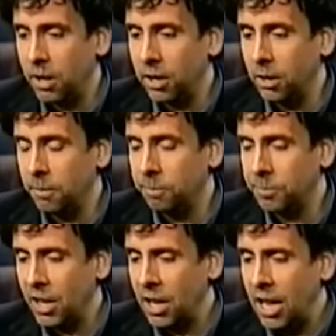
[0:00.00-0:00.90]
But um,
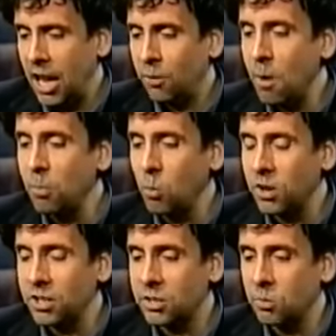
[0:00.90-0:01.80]
I remember
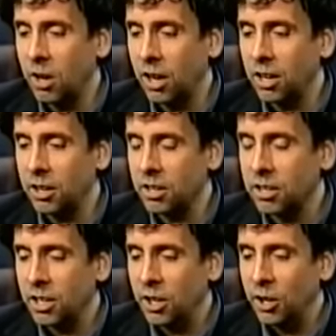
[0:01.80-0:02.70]
once uh,
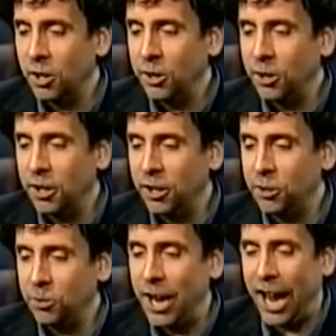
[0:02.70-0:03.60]

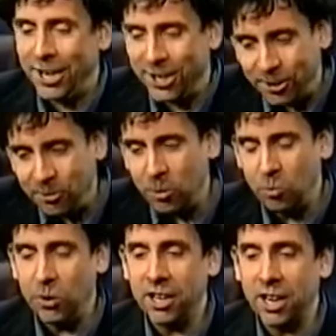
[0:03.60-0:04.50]
the reaction
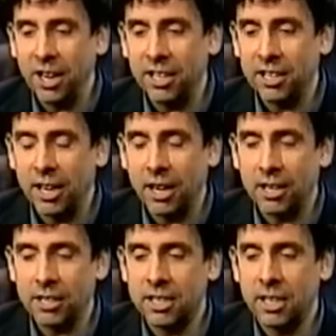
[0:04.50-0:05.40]
when I
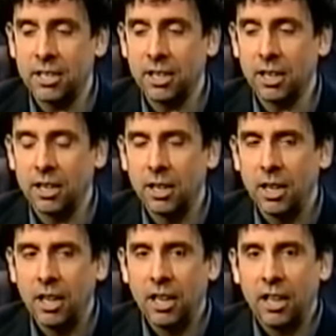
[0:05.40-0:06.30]
uh, said uh,
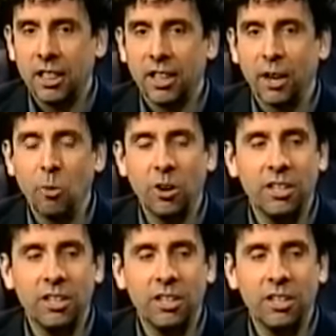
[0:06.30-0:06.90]
that I